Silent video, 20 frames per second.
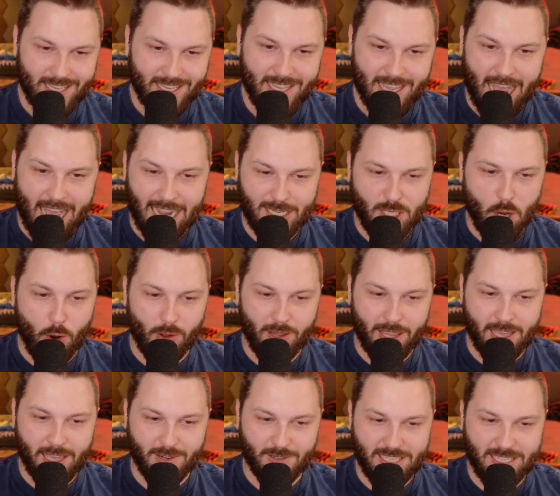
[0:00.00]
I
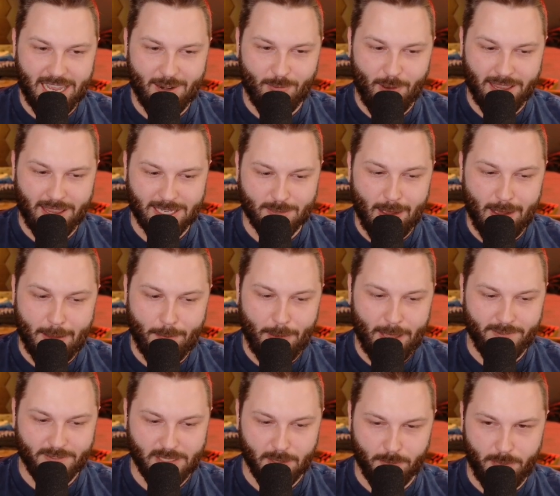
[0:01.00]
totally understand why this might
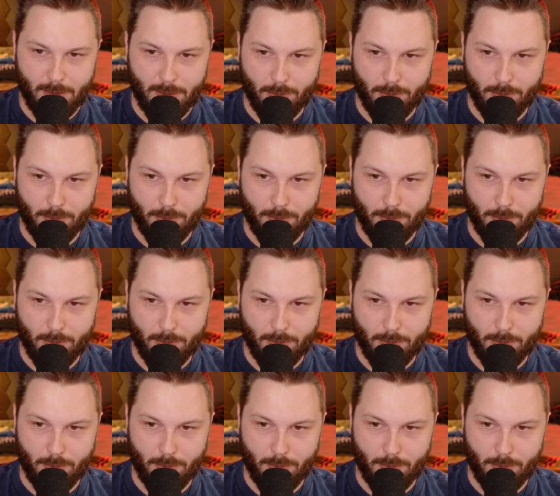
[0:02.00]
peeve some people